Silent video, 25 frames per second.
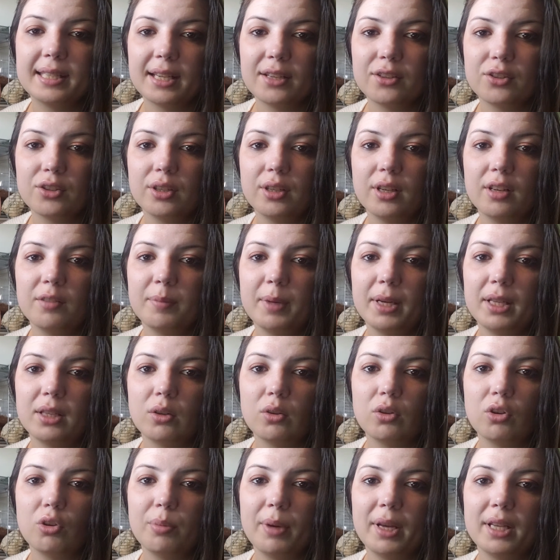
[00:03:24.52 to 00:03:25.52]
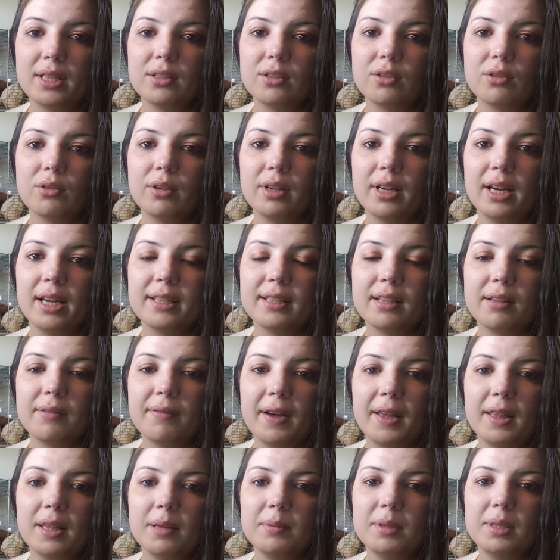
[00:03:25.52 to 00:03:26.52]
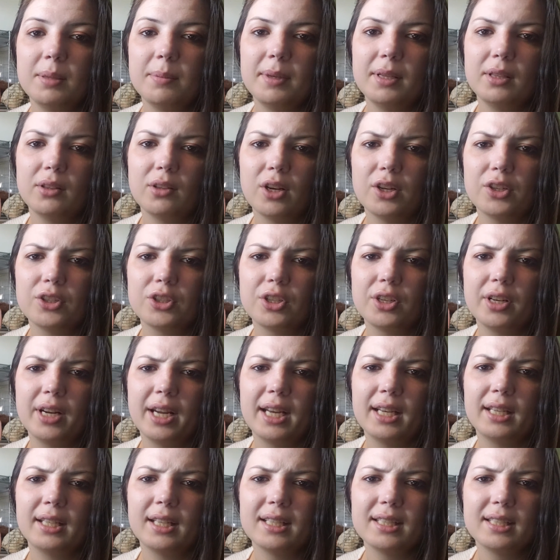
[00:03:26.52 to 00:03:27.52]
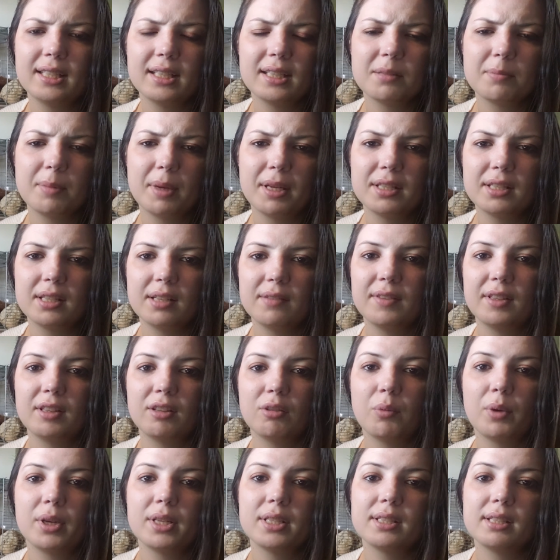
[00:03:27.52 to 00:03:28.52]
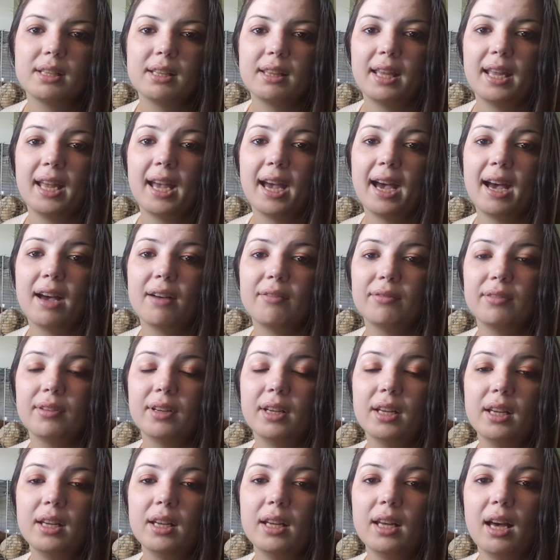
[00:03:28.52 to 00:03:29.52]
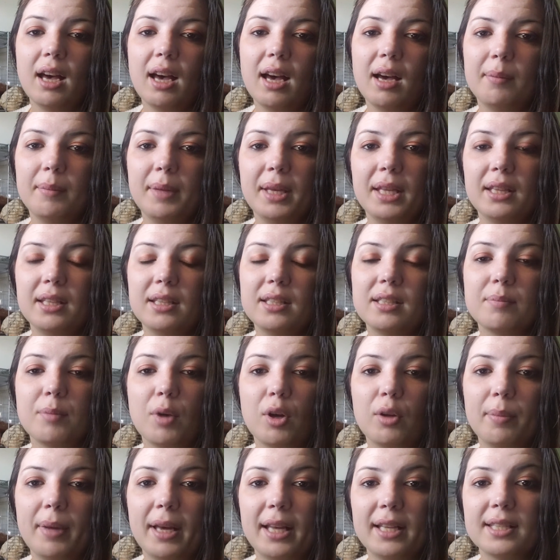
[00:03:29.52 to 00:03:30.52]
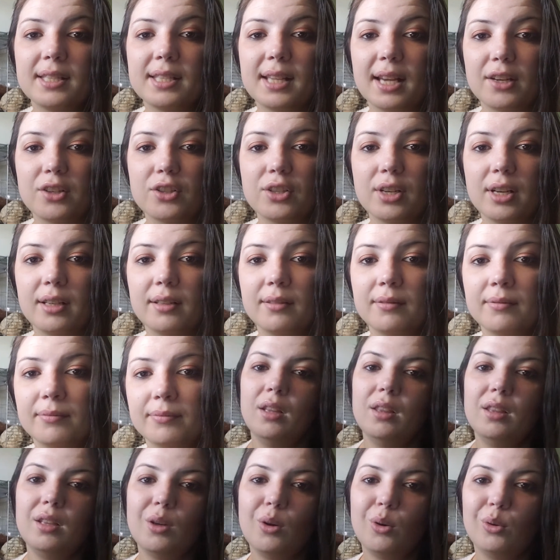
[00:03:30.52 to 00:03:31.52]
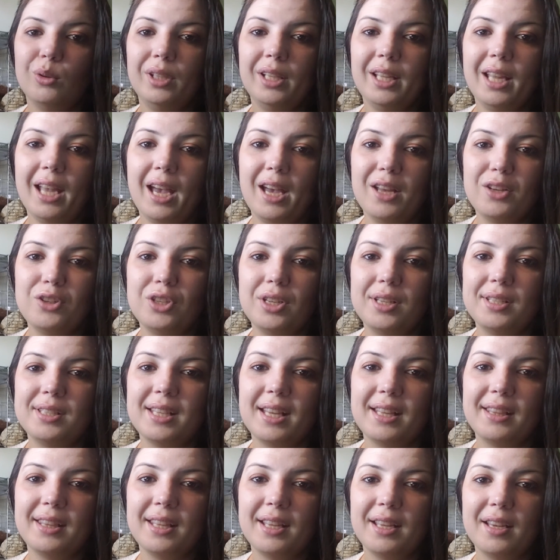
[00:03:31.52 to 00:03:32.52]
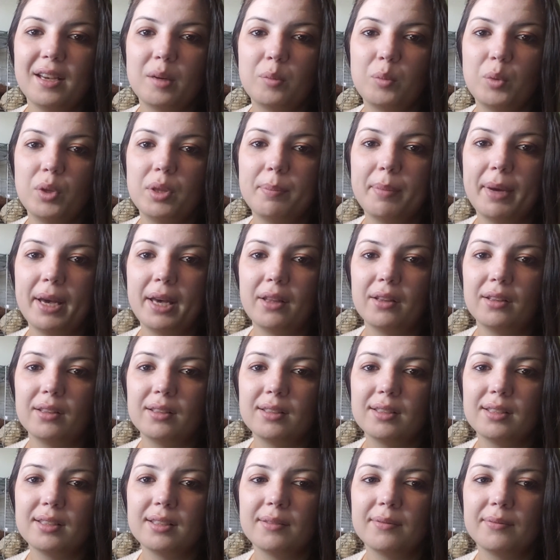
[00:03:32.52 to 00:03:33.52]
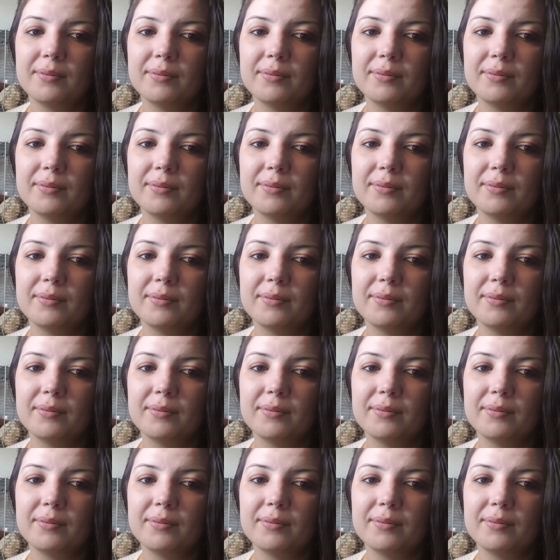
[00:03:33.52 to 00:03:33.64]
section of my local pet store, as I find them to be larger and less expensive than the ones that they have in the small pet section. The only catch is that they come with bells.